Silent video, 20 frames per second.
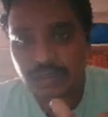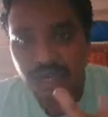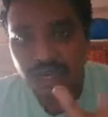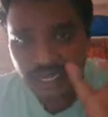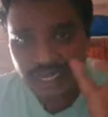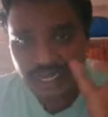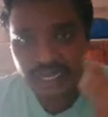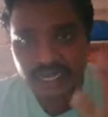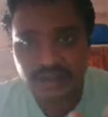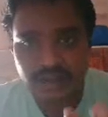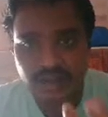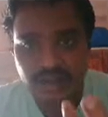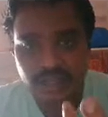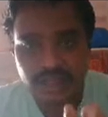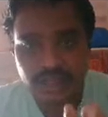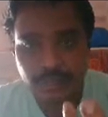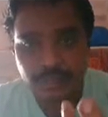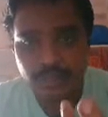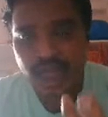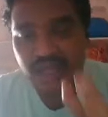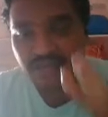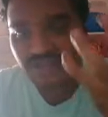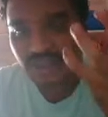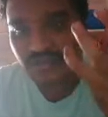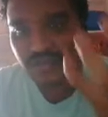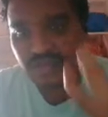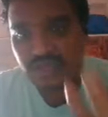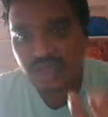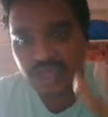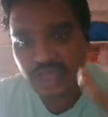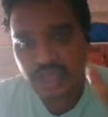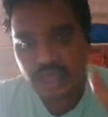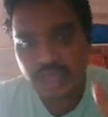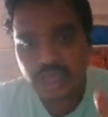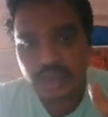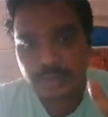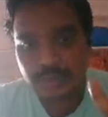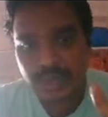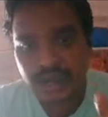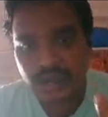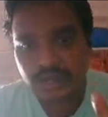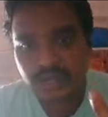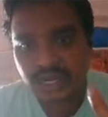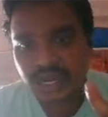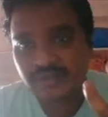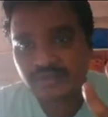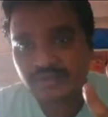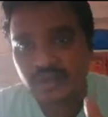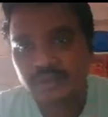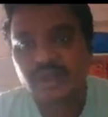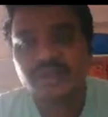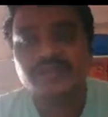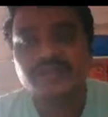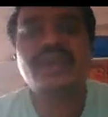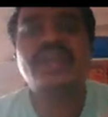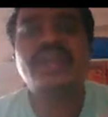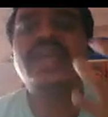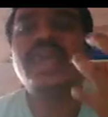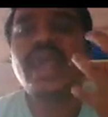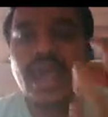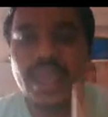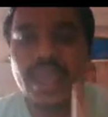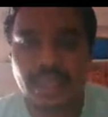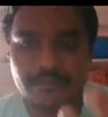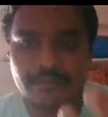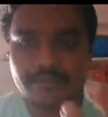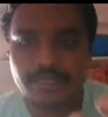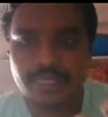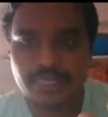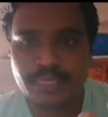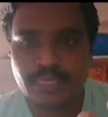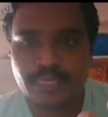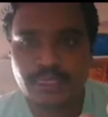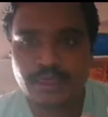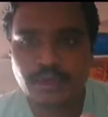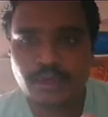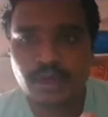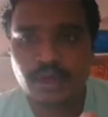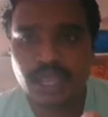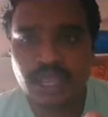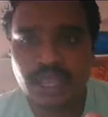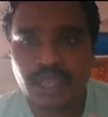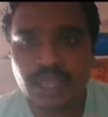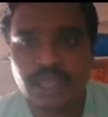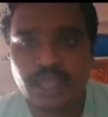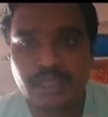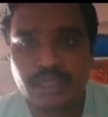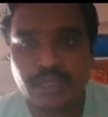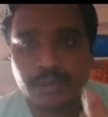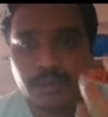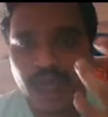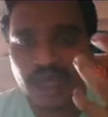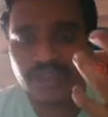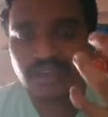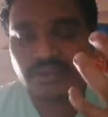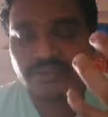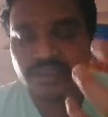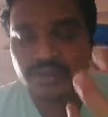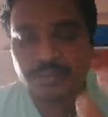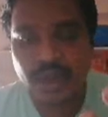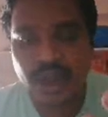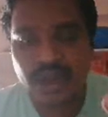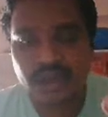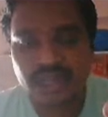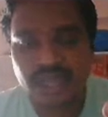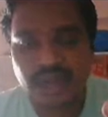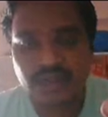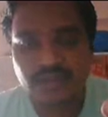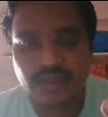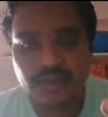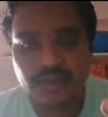is nothing but the mass of the particle will be very high. Okay, the mass of the